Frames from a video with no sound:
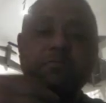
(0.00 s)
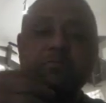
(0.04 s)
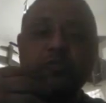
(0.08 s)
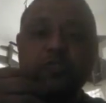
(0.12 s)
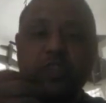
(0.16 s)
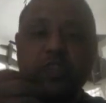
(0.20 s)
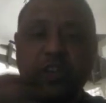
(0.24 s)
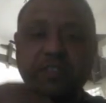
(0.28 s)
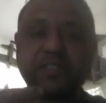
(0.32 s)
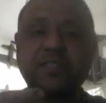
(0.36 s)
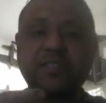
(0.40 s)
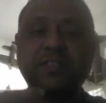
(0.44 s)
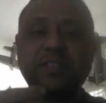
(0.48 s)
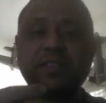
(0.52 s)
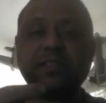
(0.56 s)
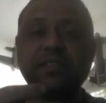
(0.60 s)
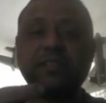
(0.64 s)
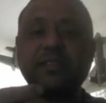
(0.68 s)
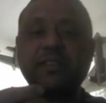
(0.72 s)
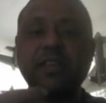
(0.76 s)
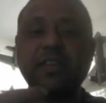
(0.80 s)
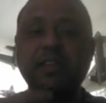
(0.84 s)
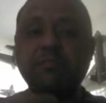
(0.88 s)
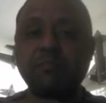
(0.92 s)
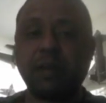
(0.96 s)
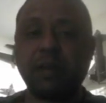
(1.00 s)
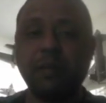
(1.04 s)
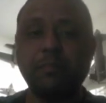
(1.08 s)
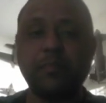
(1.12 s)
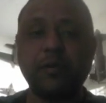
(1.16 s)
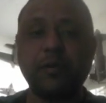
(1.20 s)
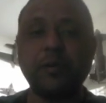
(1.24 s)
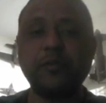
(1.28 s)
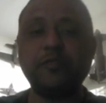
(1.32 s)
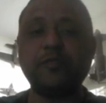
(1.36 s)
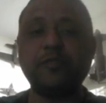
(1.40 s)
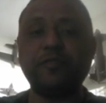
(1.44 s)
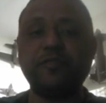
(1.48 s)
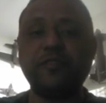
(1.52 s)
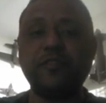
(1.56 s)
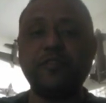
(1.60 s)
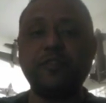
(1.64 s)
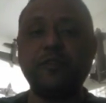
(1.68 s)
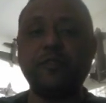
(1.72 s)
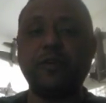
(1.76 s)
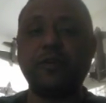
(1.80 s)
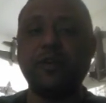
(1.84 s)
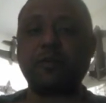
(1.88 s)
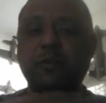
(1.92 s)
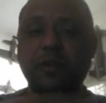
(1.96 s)
Justice, in my point of
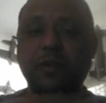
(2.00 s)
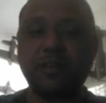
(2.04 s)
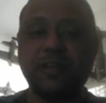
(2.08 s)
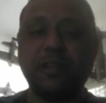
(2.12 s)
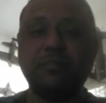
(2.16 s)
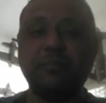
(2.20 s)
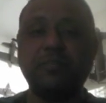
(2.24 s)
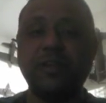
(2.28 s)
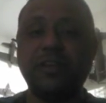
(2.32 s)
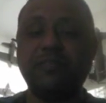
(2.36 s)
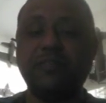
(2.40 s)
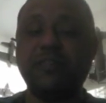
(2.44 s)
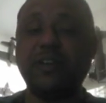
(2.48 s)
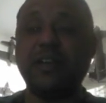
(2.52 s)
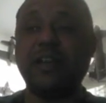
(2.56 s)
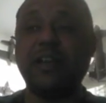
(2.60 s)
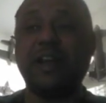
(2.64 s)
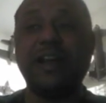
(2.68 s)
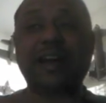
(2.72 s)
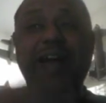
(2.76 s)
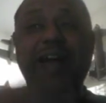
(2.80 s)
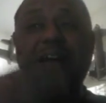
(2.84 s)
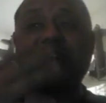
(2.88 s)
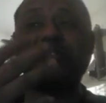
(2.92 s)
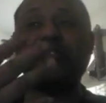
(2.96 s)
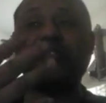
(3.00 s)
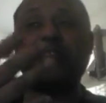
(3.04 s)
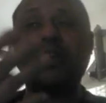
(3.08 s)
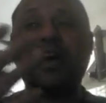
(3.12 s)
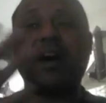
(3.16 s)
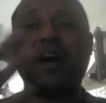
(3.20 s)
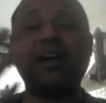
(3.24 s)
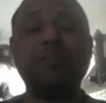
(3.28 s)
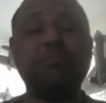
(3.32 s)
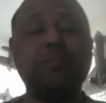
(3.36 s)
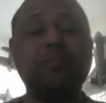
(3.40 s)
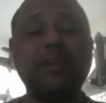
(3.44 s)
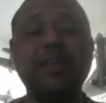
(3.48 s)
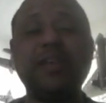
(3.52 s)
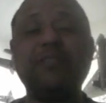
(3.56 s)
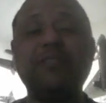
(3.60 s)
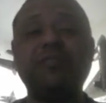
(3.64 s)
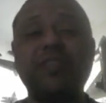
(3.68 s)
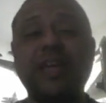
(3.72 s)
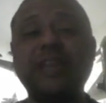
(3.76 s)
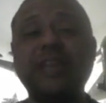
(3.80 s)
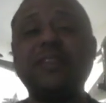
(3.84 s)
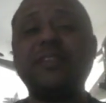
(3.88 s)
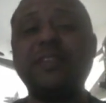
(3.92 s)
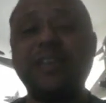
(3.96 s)
view, and what I believe in, and actually, I believe
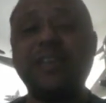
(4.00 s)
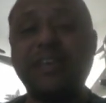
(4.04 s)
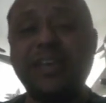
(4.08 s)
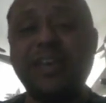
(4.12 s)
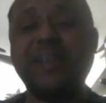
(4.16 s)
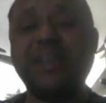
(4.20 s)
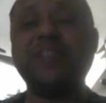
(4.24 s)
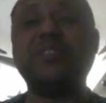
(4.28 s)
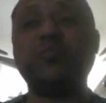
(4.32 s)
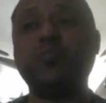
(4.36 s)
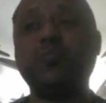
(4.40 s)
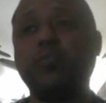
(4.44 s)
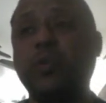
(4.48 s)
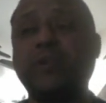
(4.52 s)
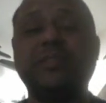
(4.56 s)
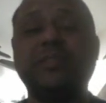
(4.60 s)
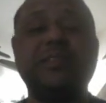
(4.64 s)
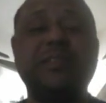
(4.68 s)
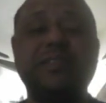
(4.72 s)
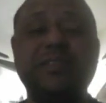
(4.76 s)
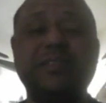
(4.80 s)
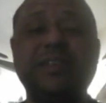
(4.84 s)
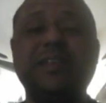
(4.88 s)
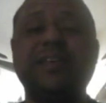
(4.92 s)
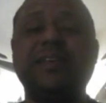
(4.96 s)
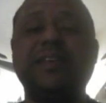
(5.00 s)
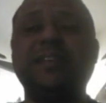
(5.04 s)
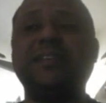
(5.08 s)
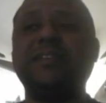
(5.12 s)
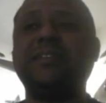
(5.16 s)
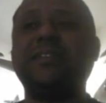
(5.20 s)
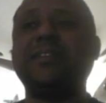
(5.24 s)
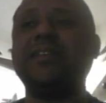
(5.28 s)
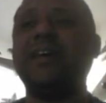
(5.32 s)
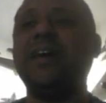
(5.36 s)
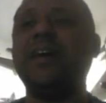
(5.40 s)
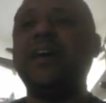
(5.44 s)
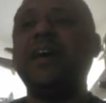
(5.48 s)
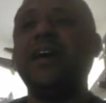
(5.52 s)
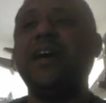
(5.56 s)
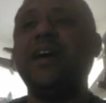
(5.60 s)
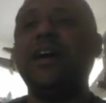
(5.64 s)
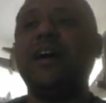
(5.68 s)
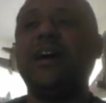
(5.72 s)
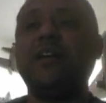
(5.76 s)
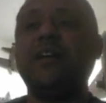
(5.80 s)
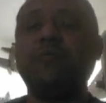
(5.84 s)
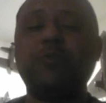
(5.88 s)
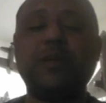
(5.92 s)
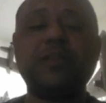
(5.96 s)
that is what it is.
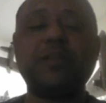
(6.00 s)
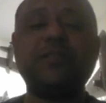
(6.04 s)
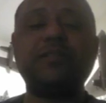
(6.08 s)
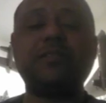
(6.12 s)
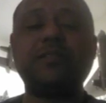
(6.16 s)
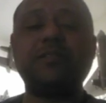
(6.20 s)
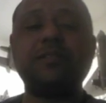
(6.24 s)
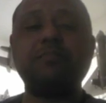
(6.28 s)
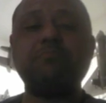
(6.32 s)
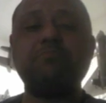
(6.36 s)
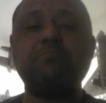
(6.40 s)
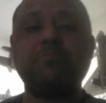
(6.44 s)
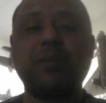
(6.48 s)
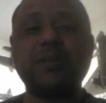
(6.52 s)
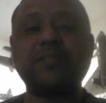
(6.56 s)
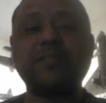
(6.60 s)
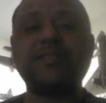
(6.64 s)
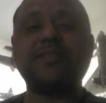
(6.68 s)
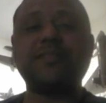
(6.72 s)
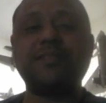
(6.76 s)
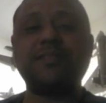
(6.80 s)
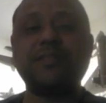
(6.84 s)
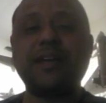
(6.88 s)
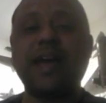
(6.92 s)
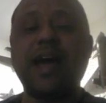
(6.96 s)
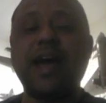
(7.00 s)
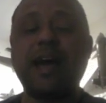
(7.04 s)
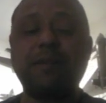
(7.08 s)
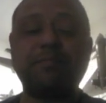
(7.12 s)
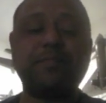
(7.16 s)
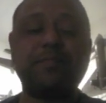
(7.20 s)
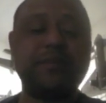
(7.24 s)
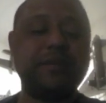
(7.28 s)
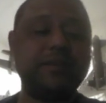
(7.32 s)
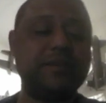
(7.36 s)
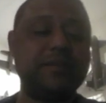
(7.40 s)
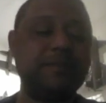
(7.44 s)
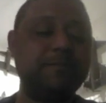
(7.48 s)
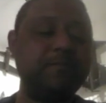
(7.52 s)
And what must happen.